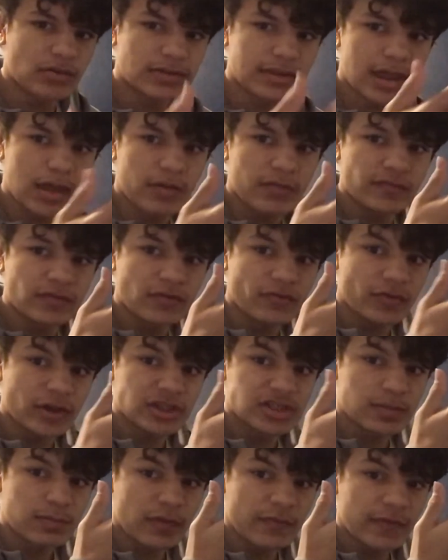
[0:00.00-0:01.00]
They're the rich
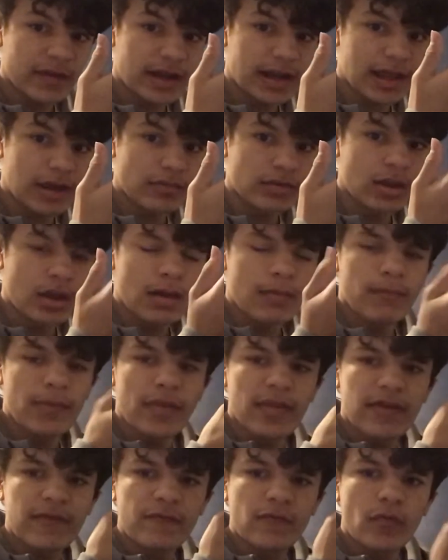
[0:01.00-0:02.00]
above the cloud, but
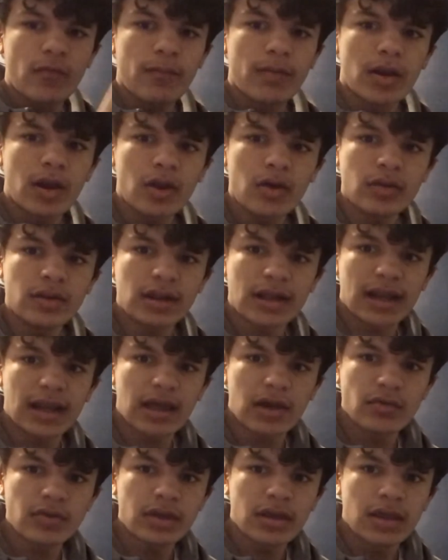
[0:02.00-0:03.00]
they fall below the
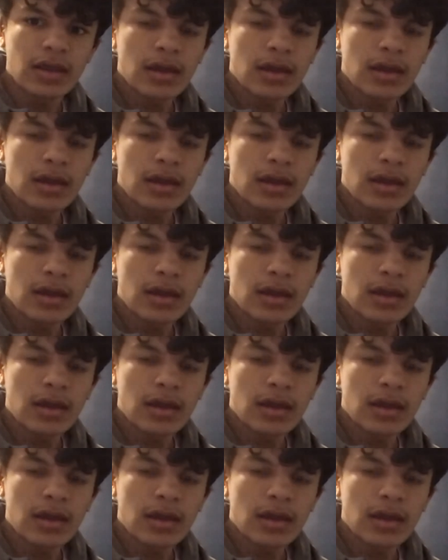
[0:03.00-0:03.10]
cloud.